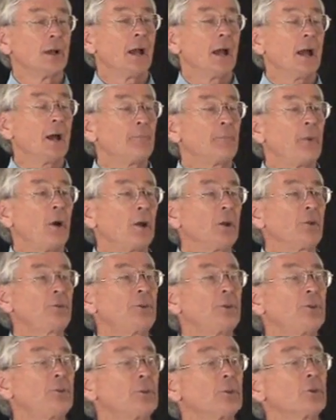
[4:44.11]
our
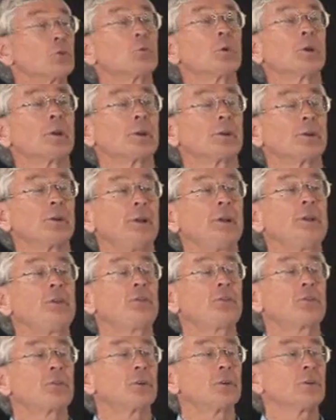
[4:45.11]
politicians will at
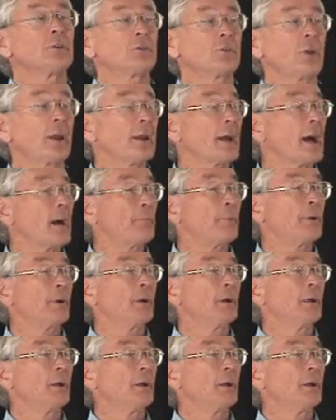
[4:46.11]
least set up